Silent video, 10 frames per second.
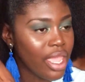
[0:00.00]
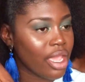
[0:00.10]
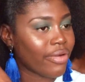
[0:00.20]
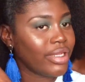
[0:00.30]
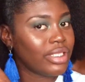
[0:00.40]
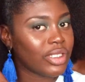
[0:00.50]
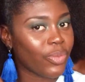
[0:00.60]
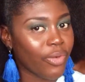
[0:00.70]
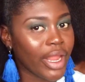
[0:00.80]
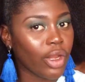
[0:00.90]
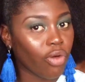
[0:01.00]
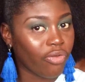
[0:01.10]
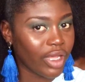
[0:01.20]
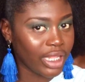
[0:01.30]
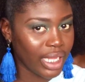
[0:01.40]
You're going to spray it
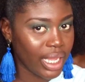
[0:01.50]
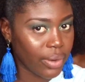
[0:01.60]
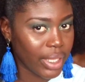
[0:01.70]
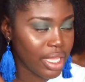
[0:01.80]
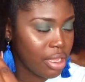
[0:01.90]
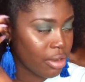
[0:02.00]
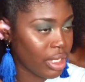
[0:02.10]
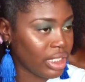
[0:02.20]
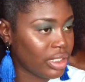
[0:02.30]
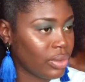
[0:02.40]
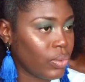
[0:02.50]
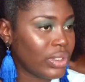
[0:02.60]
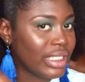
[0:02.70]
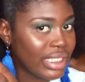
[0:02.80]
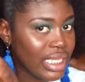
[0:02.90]
over the hair, okay? You're going to
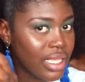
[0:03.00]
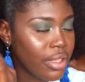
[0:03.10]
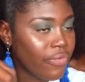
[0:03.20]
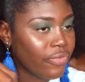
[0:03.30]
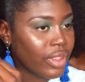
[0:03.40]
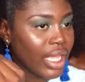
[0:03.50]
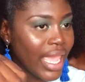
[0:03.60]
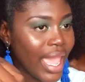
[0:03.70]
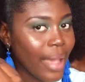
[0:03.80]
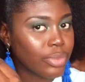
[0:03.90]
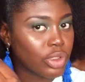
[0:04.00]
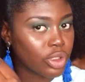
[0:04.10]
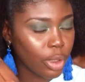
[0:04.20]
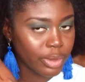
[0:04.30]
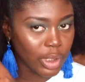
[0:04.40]
see if the hair
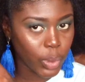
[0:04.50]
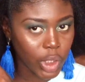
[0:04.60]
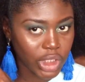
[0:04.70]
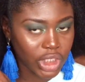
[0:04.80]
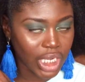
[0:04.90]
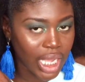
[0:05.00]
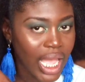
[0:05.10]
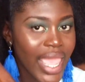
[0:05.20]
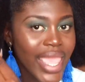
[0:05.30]
absorbs the moisture